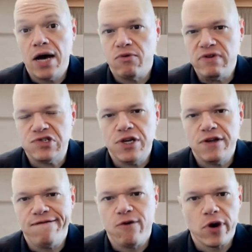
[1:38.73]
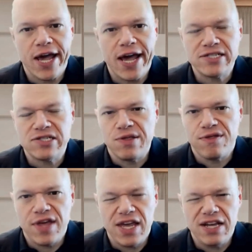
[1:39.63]
We've seen forecasts and
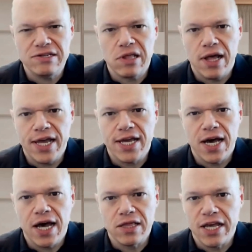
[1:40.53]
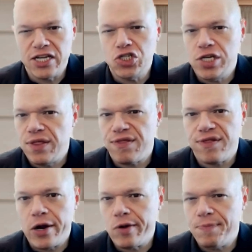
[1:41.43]
things like gene
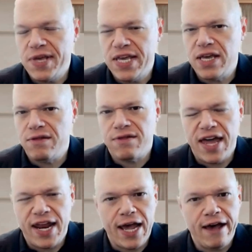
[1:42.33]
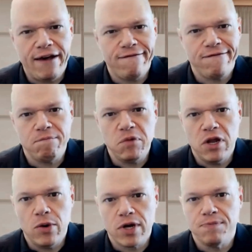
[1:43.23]
therapy that have
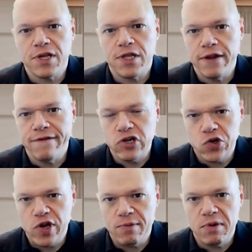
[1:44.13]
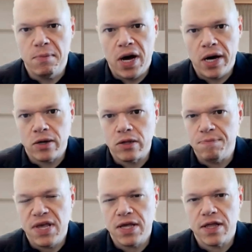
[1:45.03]
a completely different treatment model,
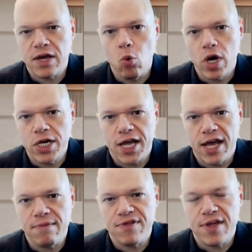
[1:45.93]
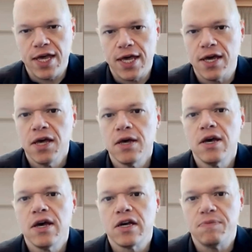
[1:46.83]
it being like a one-time thing,
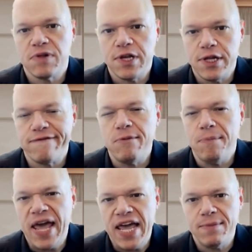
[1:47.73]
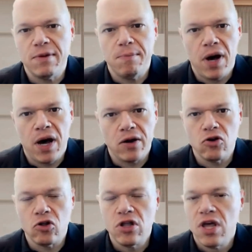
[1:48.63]
completely different payment
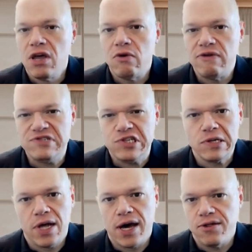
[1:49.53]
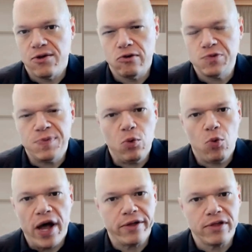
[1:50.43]
model. We've seen a lot of those be
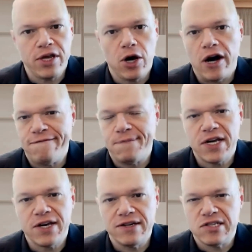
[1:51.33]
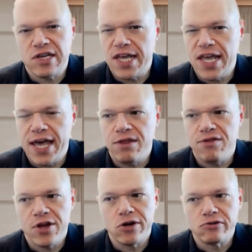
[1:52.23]
wildly off because
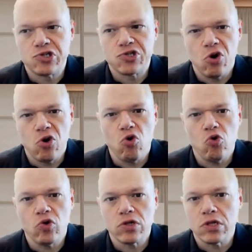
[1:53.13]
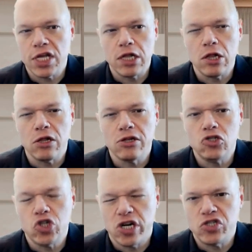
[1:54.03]
again, there's so little
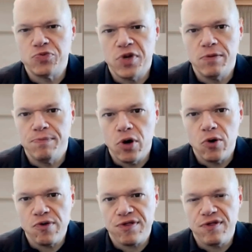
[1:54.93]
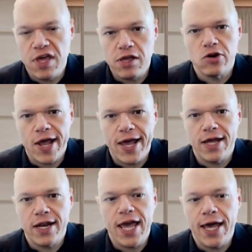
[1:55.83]
judgment both in your
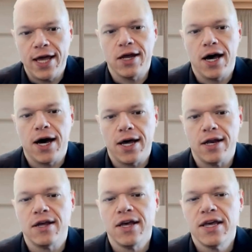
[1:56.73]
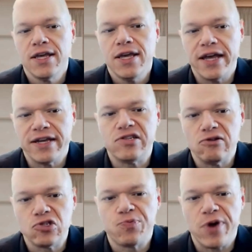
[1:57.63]
head and on
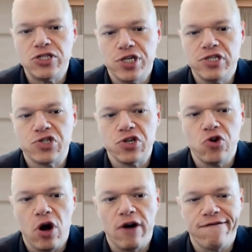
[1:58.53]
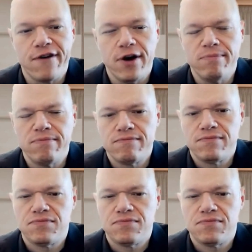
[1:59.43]
Excel spreadsheets to draw from.